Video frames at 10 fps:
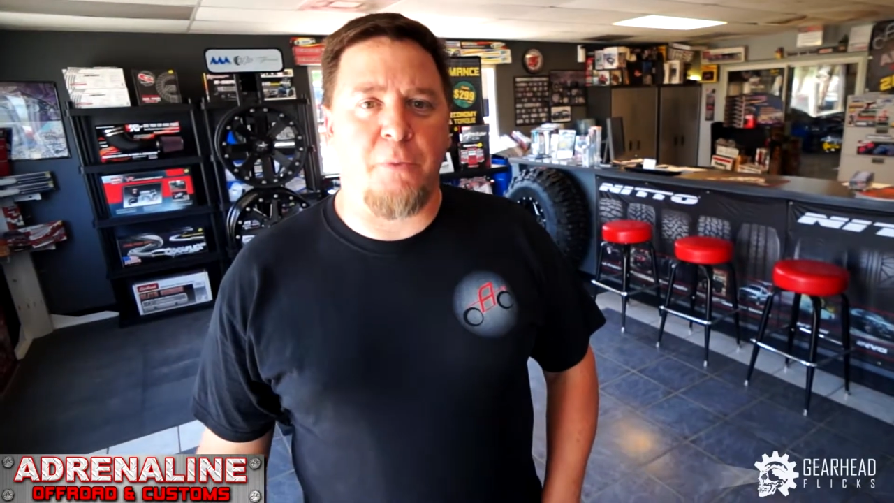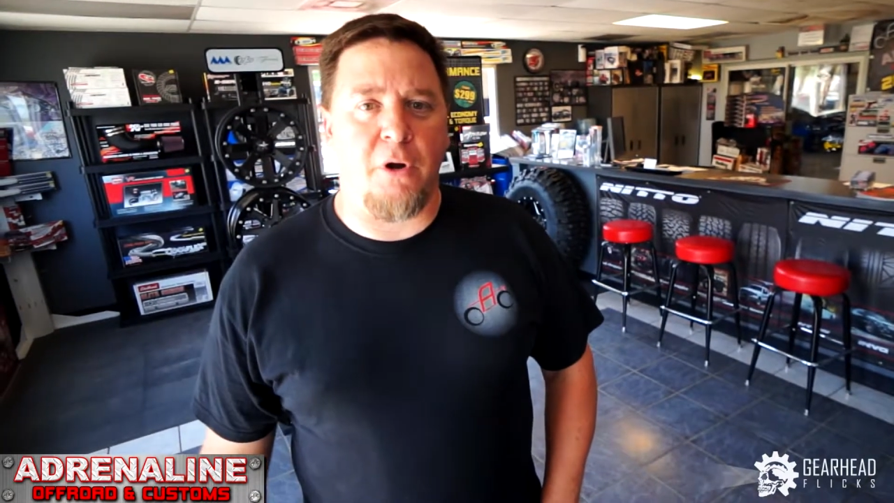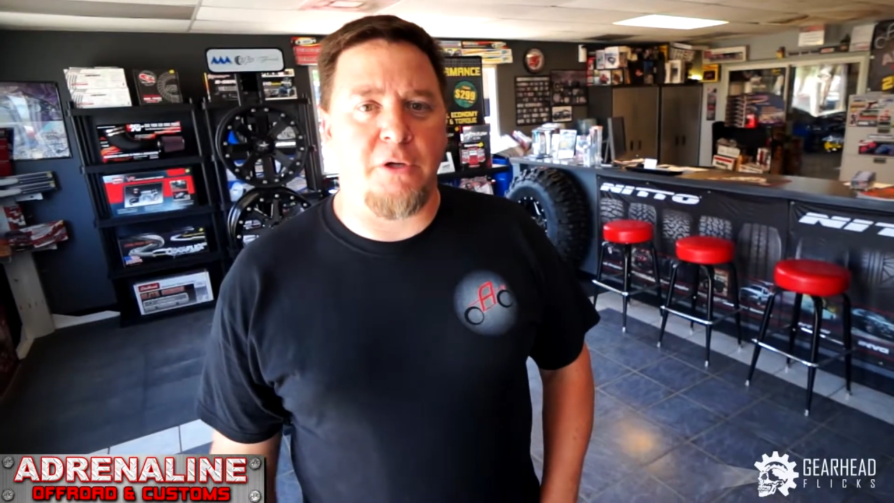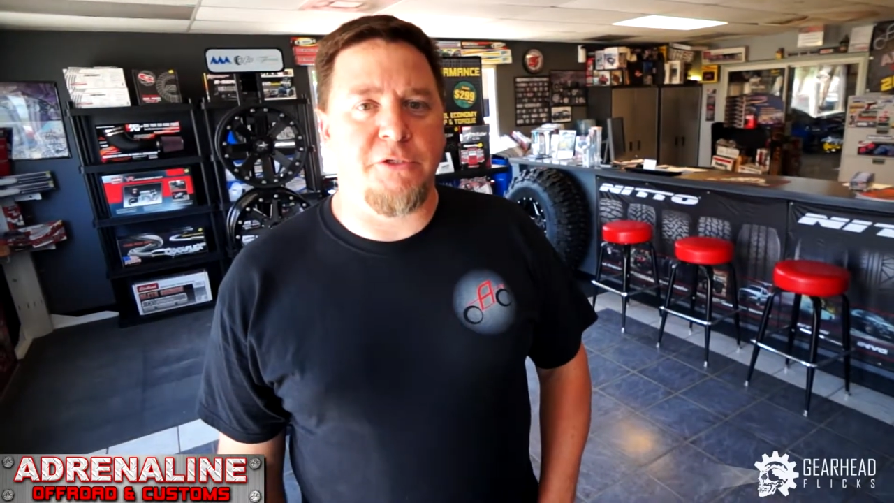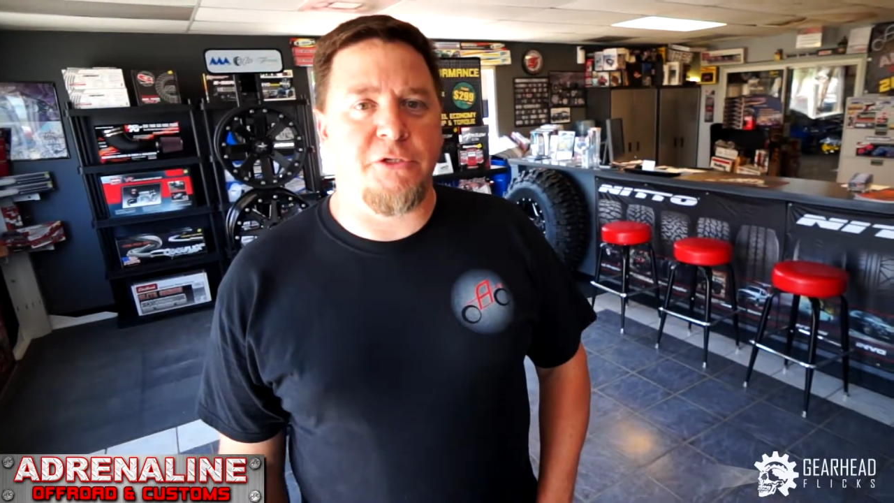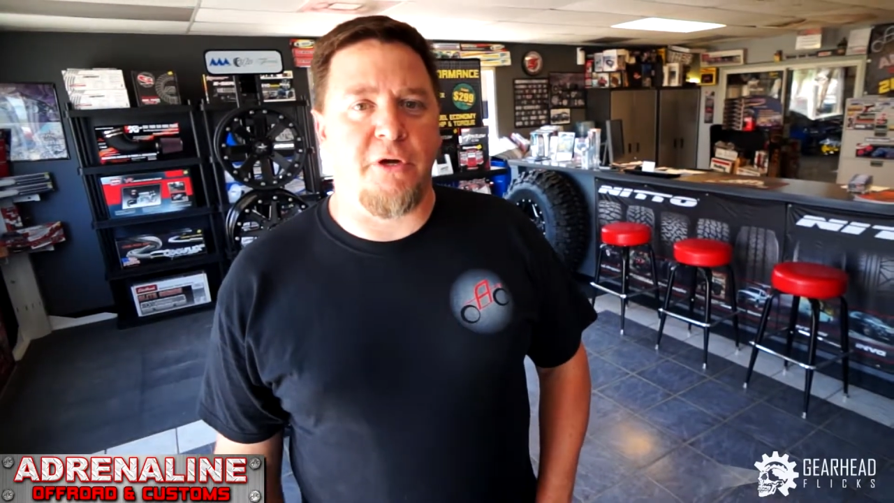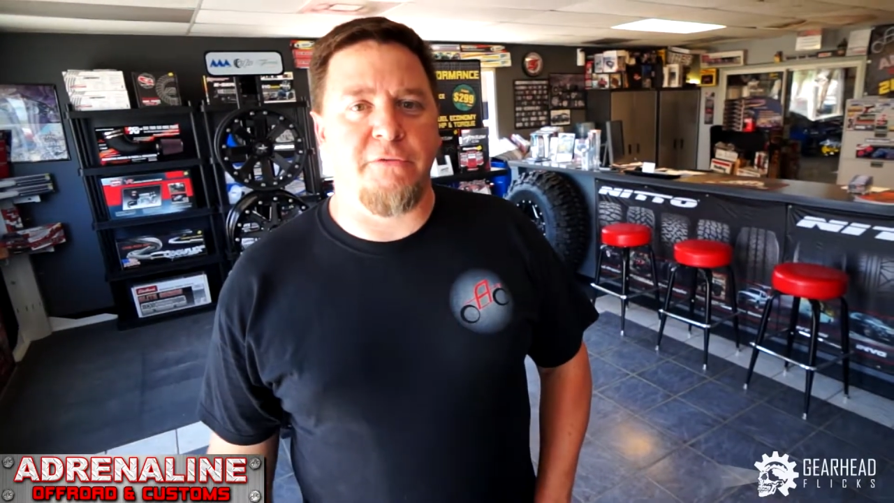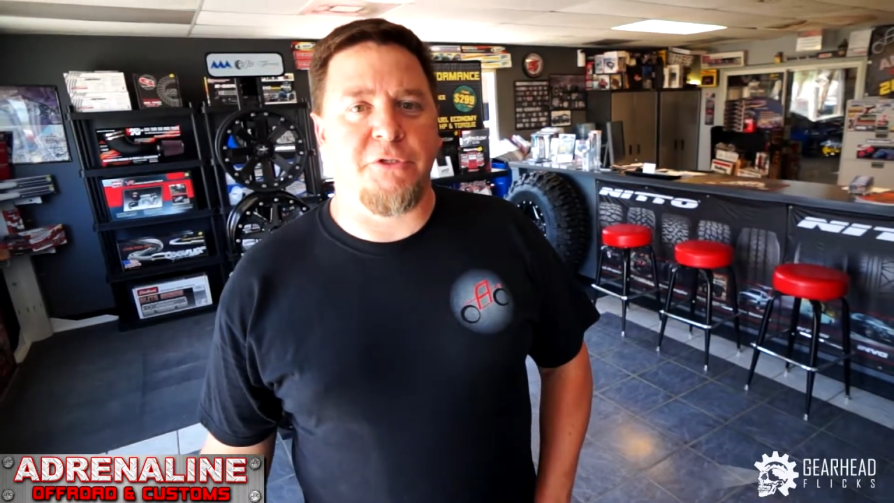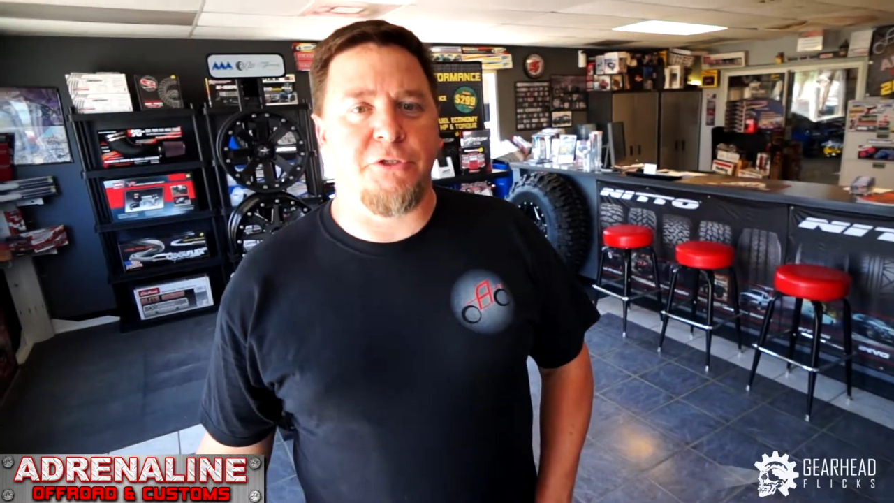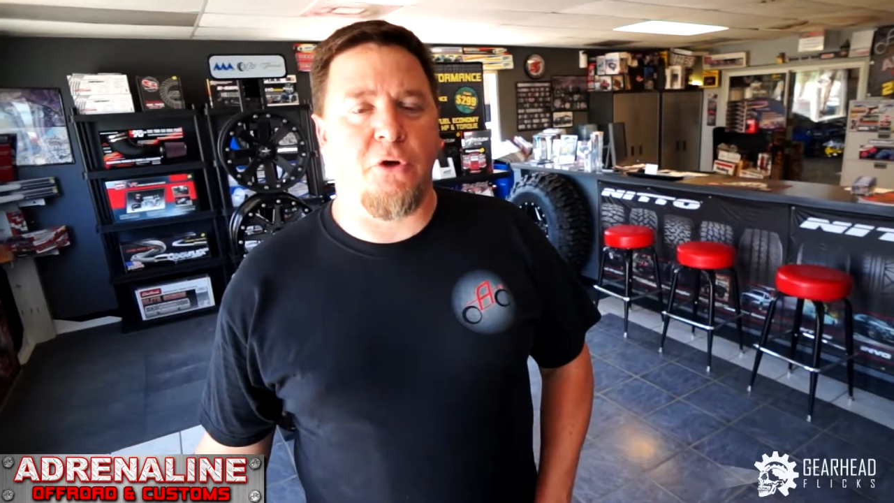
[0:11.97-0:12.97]
parts and
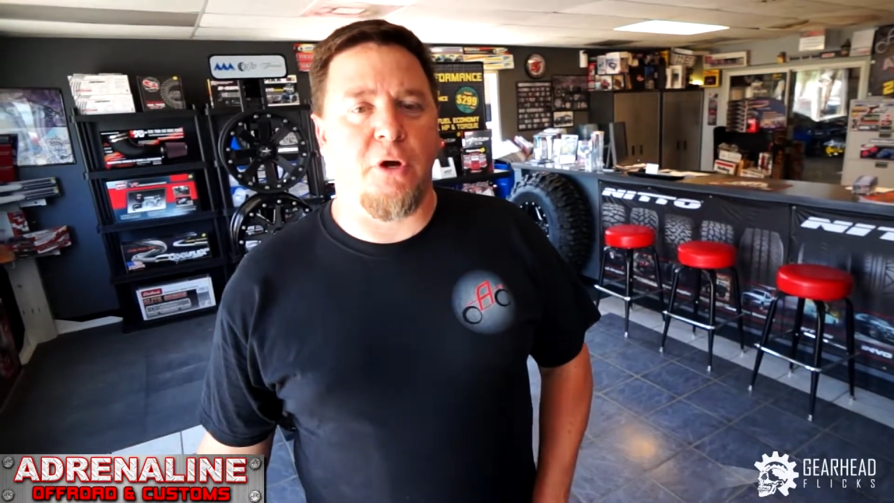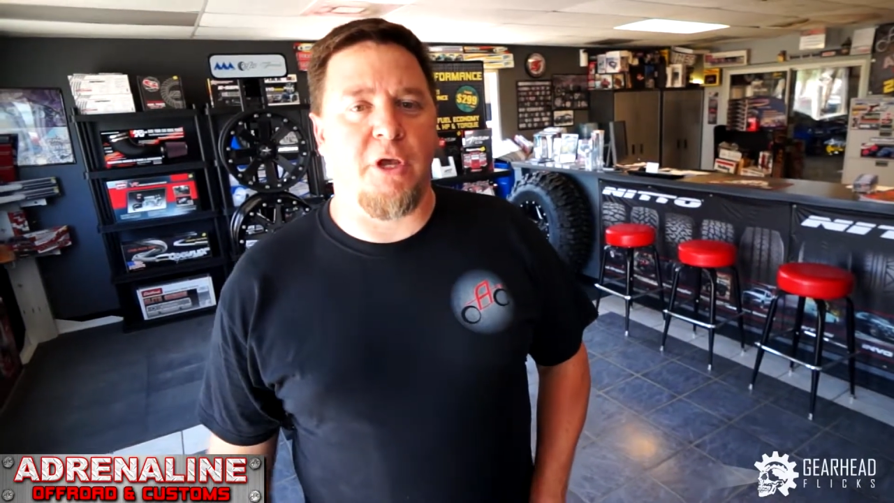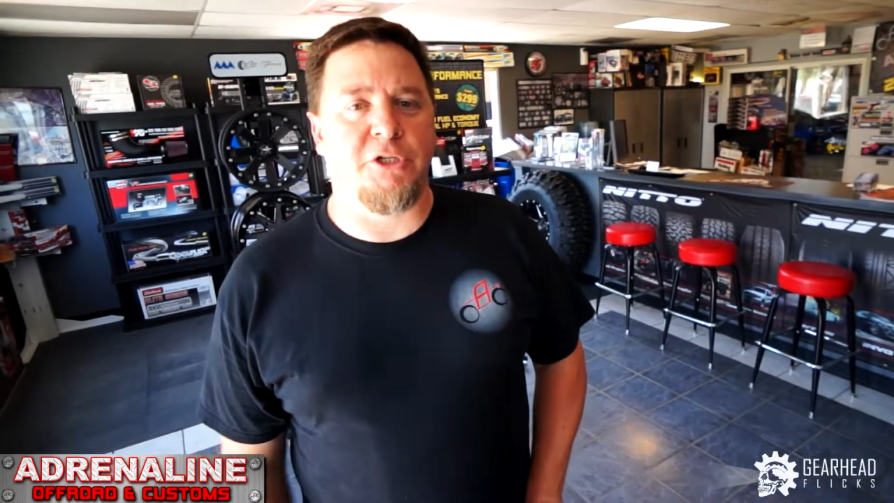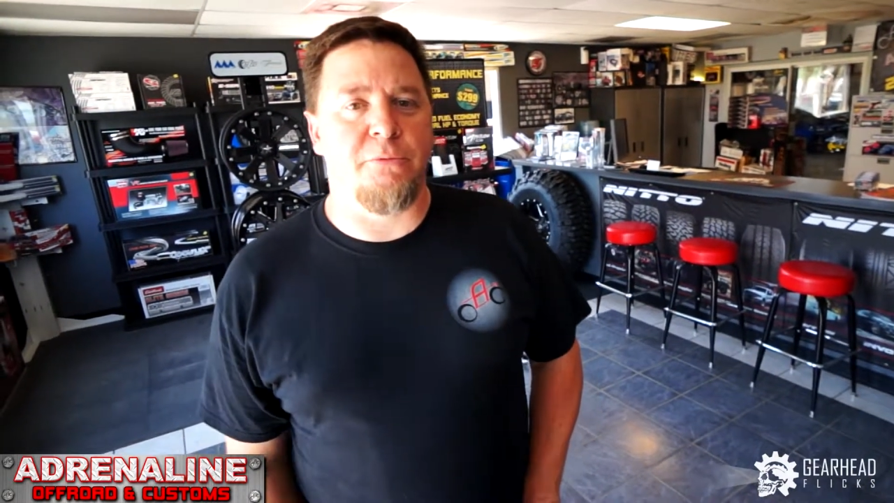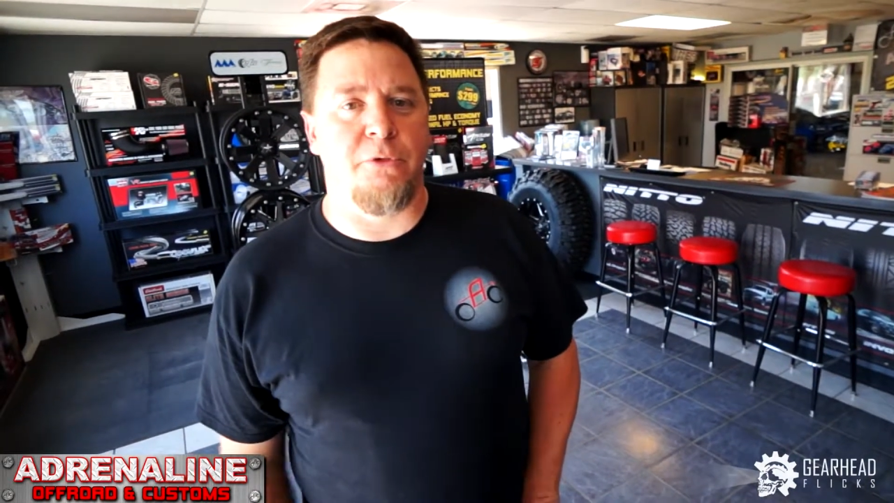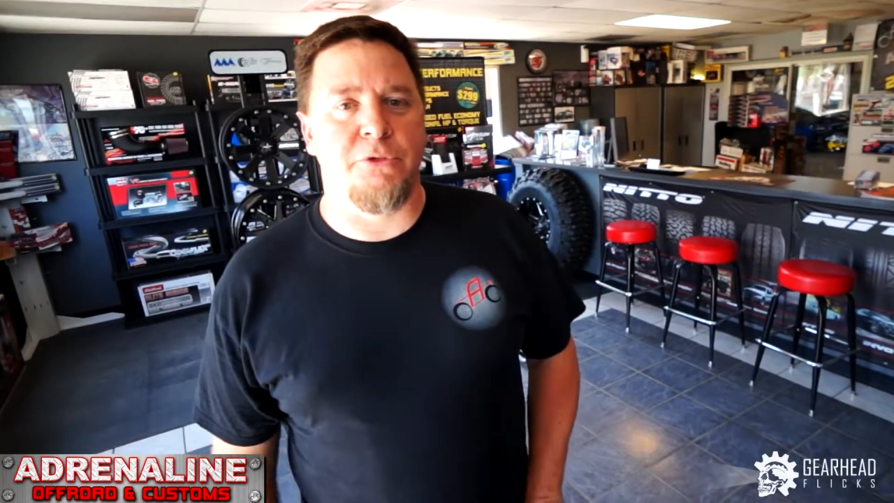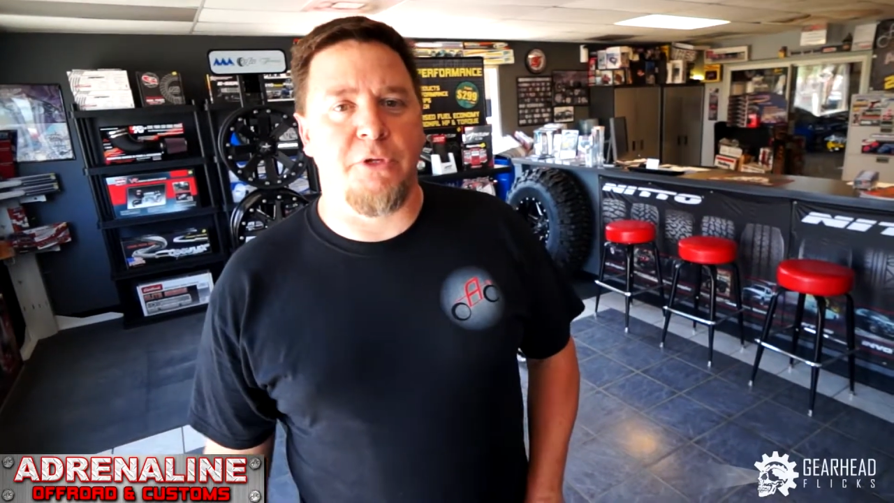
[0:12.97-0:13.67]
services to our customers,